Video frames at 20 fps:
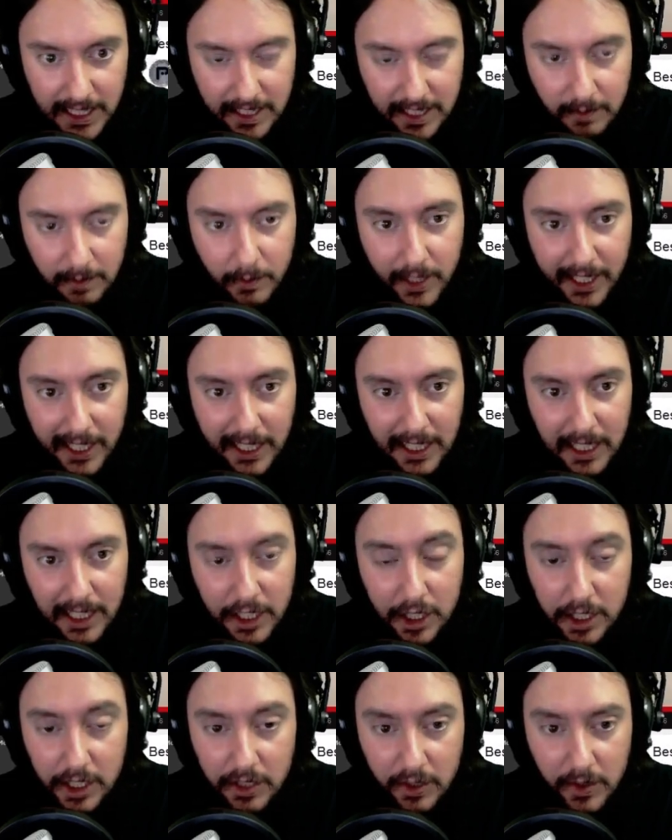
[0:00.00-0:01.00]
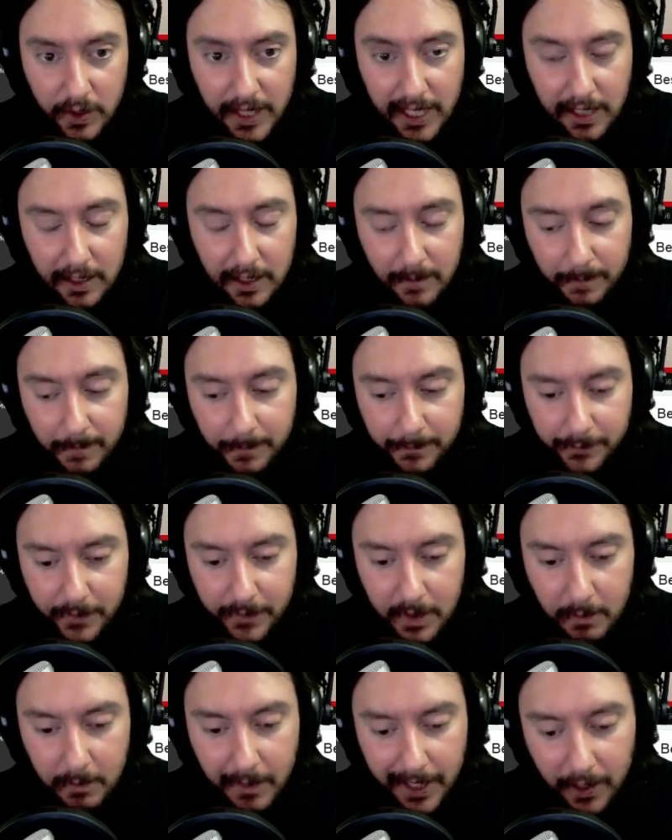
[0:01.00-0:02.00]
recognition, so that
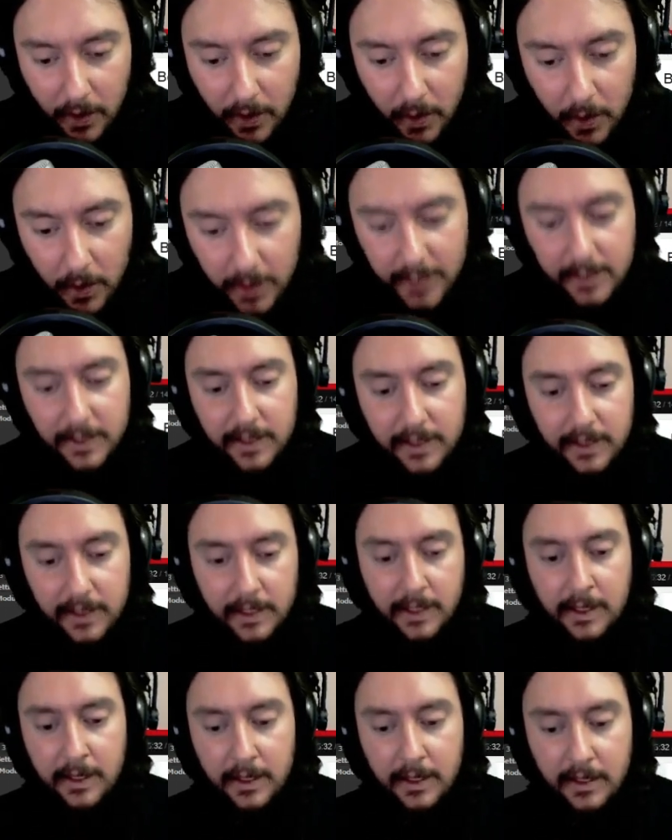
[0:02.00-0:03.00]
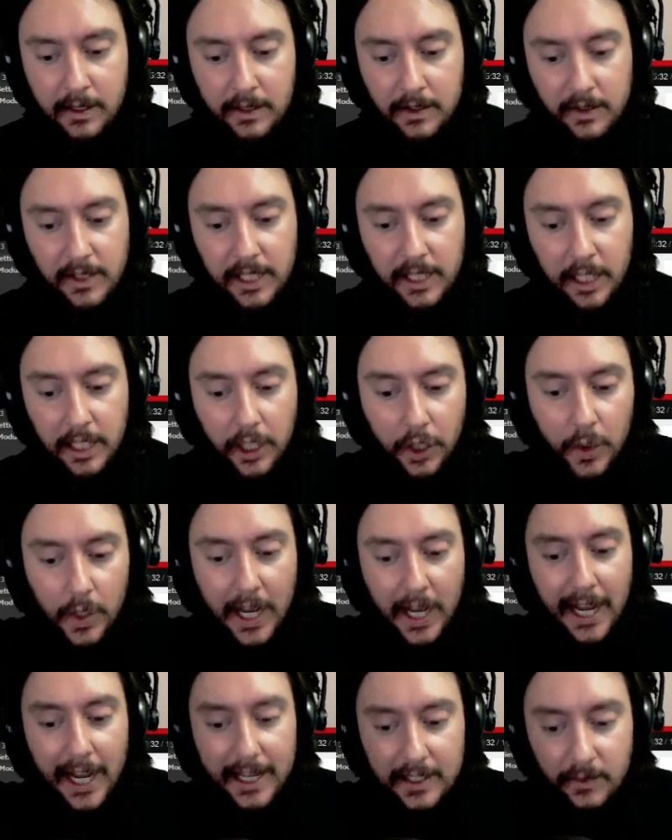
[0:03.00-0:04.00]
my goal is so that you
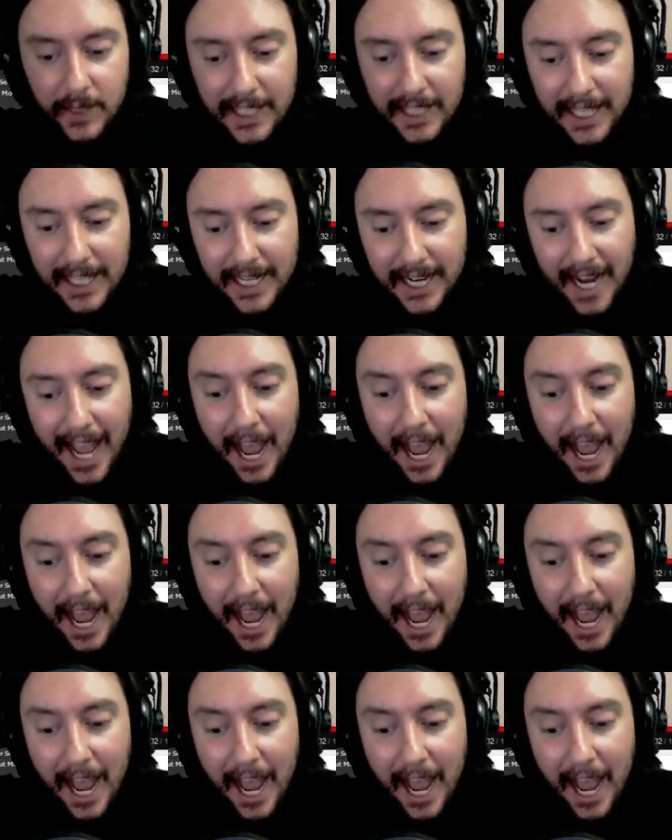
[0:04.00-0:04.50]
guys, we get it